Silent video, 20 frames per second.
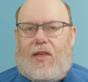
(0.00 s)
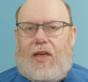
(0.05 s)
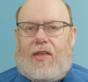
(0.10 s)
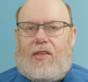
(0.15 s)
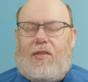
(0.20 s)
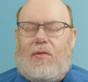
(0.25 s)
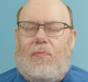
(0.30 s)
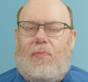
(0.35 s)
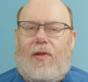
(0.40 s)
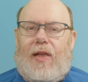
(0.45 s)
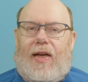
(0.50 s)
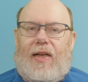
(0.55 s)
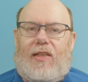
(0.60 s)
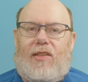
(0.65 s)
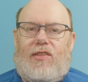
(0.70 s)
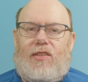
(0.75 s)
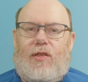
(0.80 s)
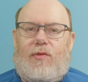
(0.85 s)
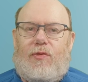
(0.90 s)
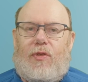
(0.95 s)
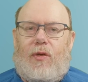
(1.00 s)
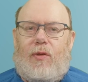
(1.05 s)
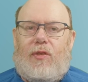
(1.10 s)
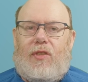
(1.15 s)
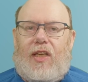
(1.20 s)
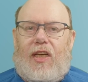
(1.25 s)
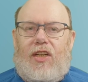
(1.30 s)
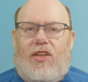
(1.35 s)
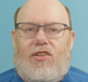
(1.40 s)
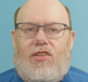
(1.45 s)
explains the
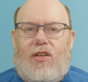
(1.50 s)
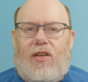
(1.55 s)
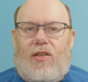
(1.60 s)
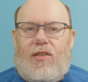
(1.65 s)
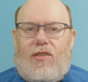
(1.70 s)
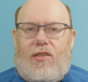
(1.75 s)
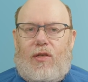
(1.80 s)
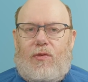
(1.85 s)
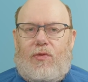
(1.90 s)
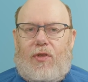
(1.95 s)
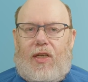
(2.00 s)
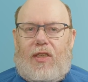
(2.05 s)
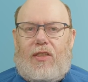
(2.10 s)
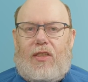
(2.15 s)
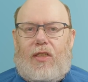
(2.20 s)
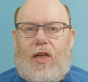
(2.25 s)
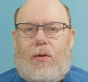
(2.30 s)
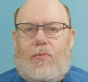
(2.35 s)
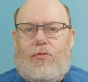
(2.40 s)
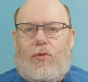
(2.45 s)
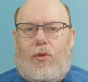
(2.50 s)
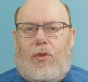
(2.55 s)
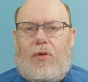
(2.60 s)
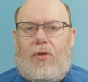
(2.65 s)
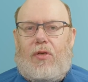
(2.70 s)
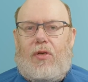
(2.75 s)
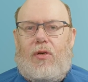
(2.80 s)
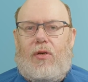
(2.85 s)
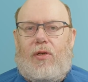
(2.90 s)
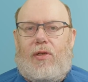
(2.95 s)
foundations of Internet
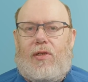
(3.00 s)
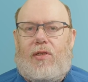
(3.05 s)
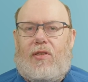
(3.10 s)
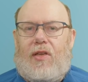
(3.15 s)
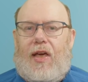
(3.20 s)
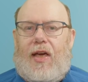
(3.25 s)
protocols